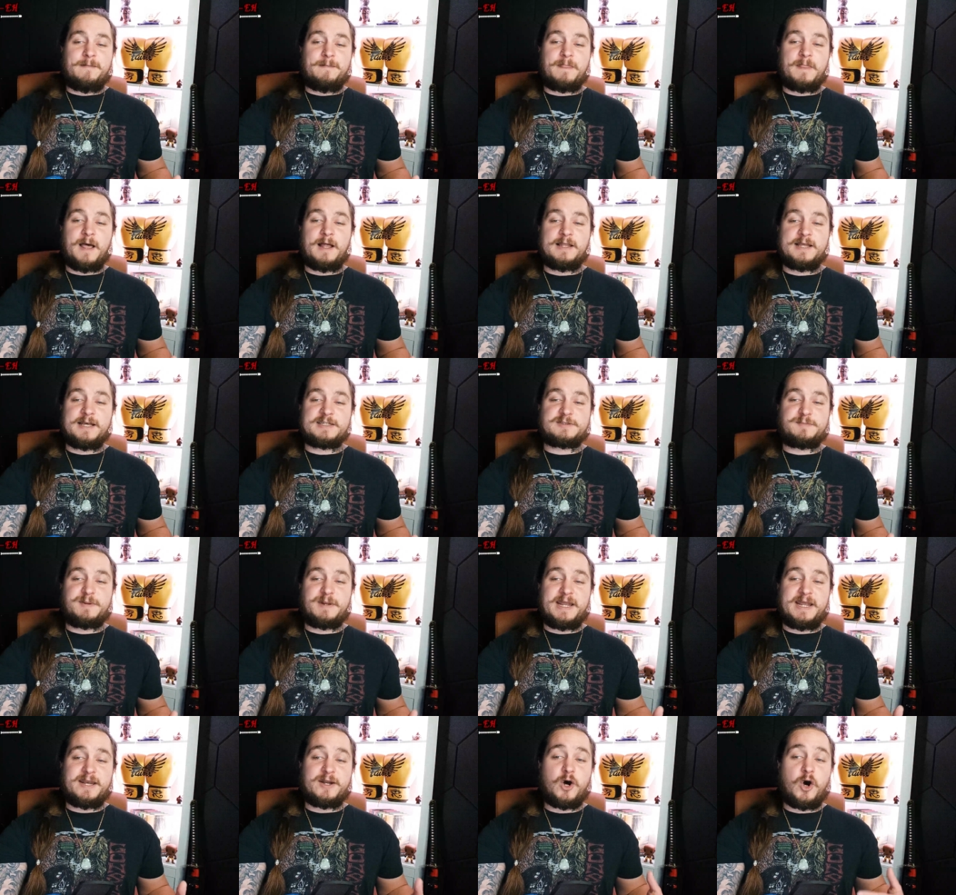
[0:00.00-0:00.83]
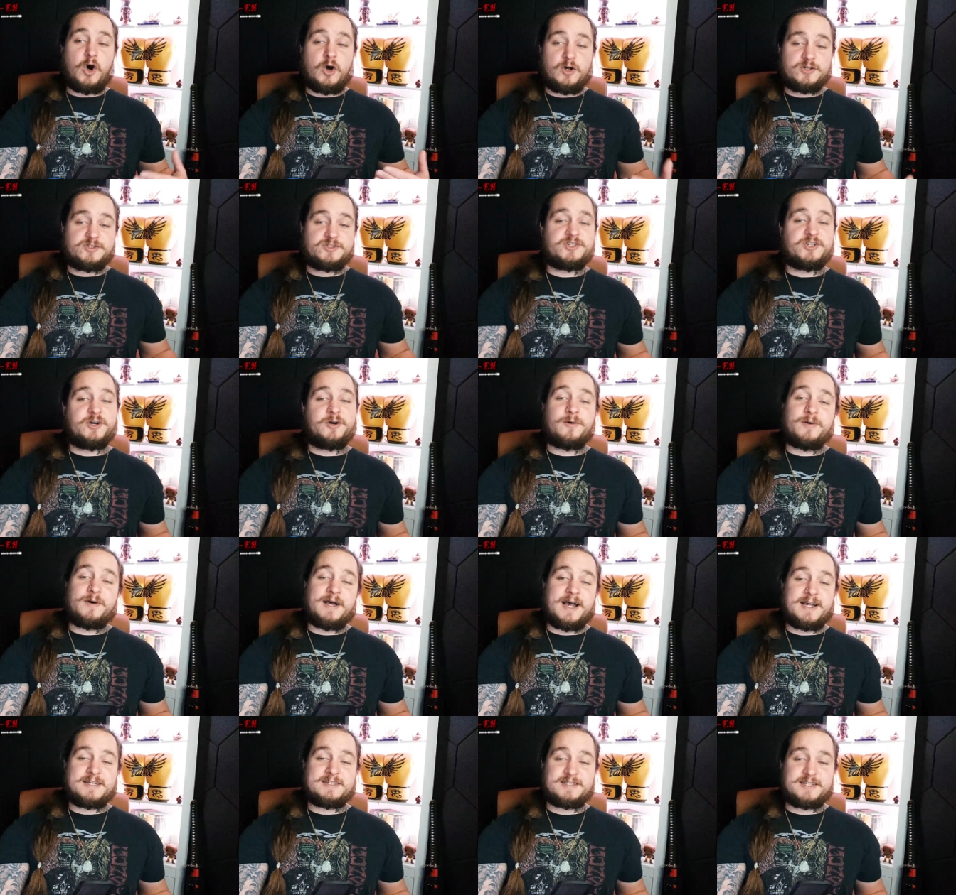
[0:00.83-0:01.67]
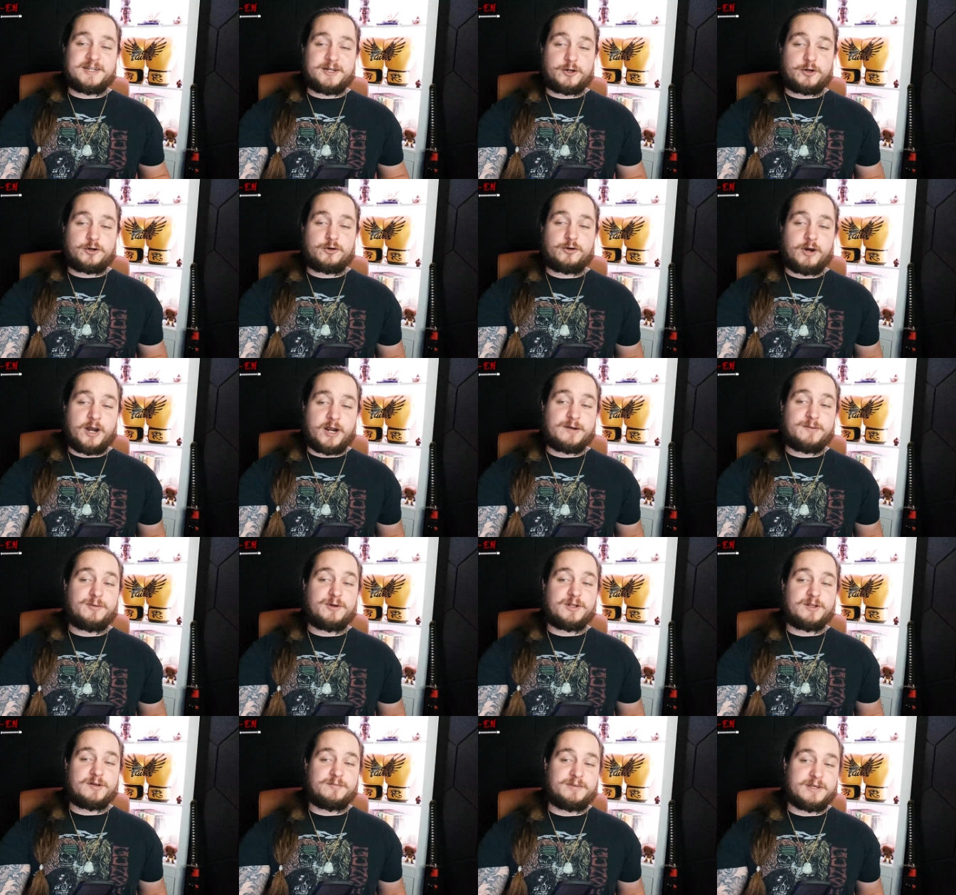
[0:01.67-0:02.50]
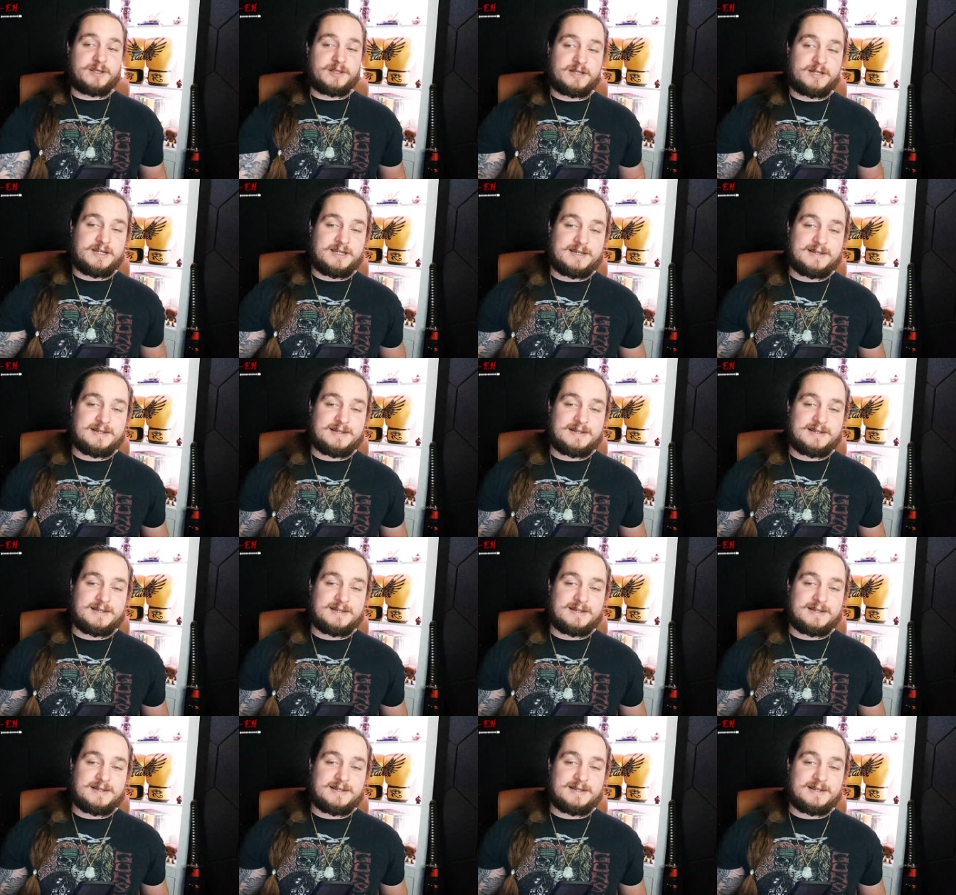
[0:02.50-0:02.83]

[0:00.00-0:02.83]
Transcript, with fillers: Alex Pereira also has an incredible ability